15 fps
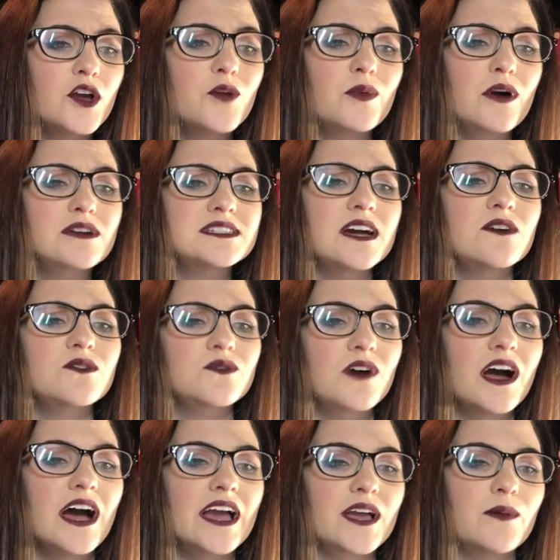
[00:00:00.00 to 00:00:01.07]
who broke down
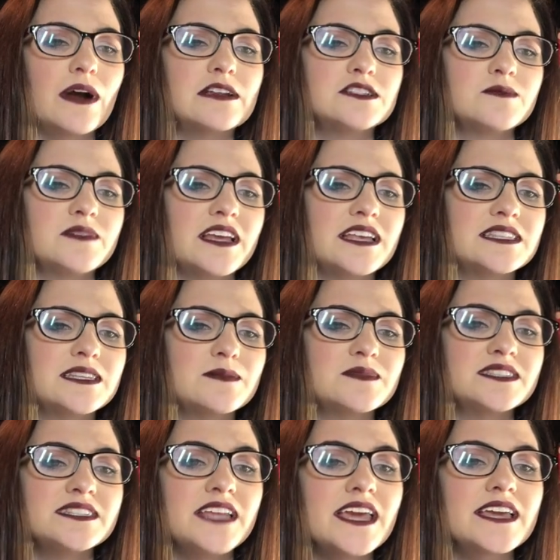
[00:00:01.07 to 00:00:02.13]
crying in white
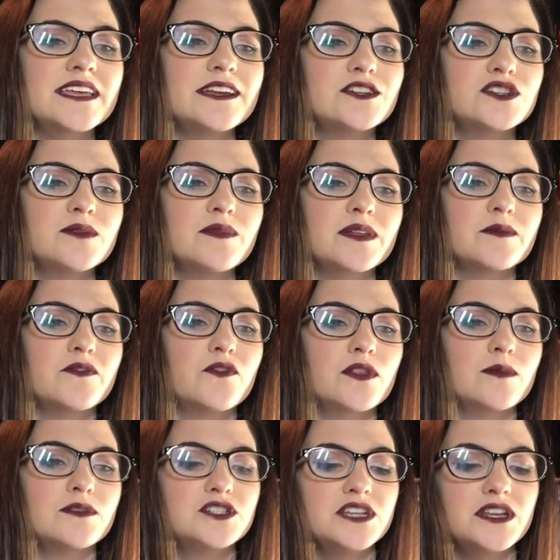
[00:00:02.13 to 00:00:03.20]
gymnasiums, naked and trembling
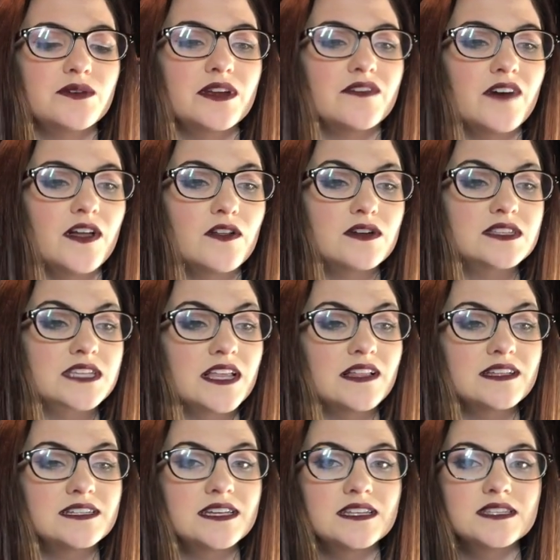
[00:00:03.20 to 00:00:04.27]
before the machinery of other
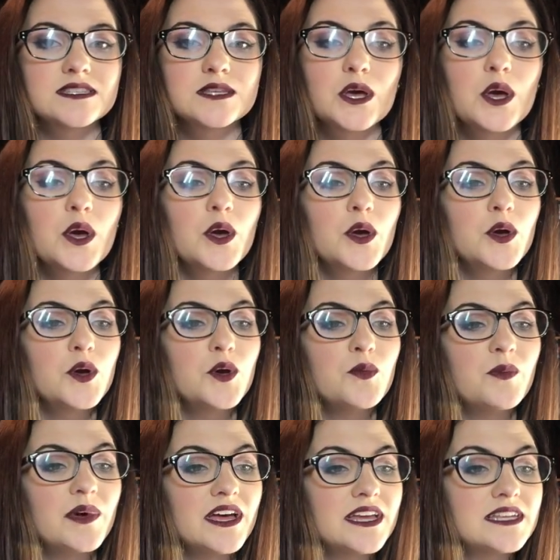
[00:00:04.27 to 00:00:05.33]
skeletons, who
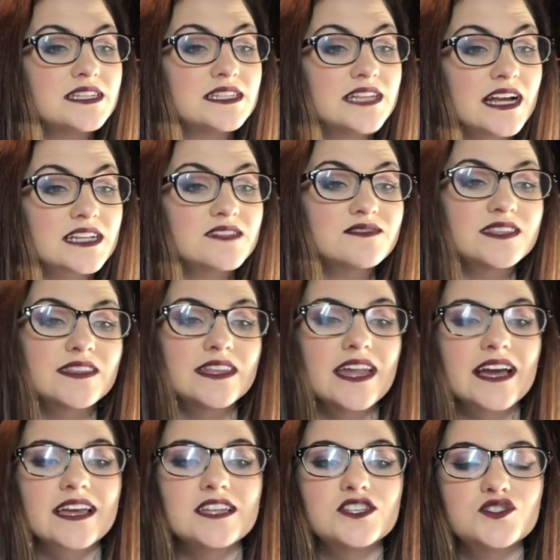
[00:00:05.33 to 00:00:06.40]
bit detectives in the
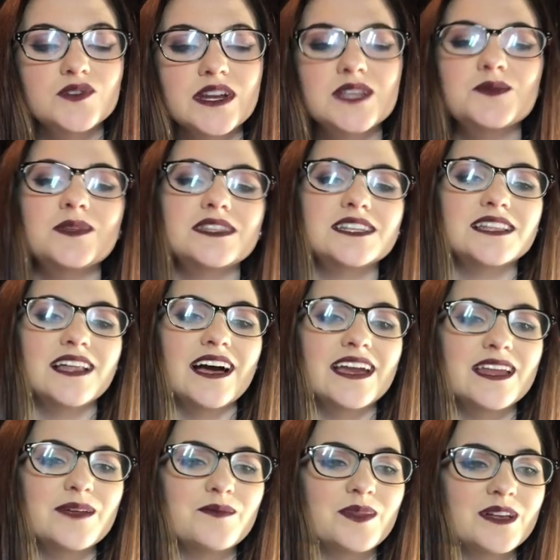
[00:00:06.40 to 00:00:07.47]
neck and shrieked with
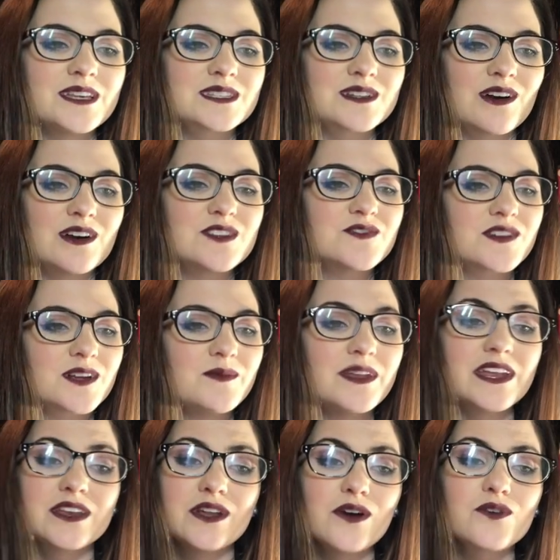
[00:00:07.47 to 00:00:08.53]
delight in police cars for
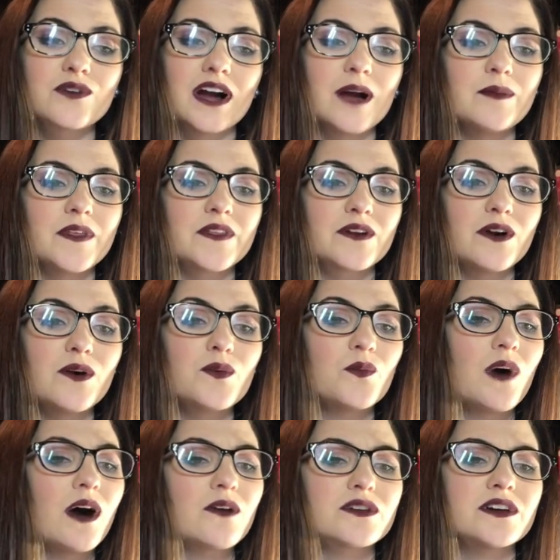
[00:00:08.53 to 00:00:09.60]
committing no crime but their own
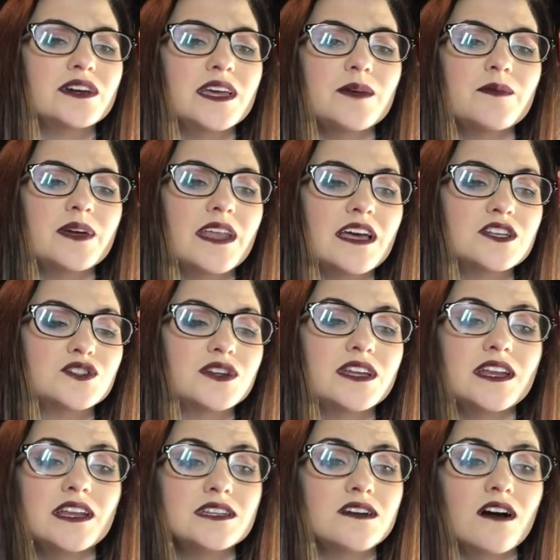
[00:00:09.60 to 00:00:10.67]
wild cooking
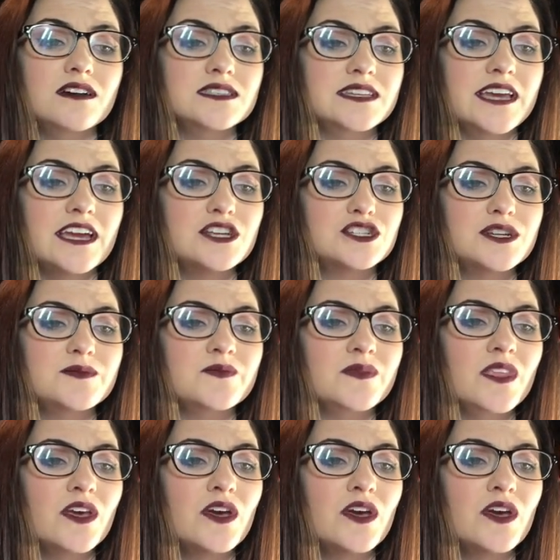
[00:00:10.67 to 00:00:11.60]
pedestrian intoxication,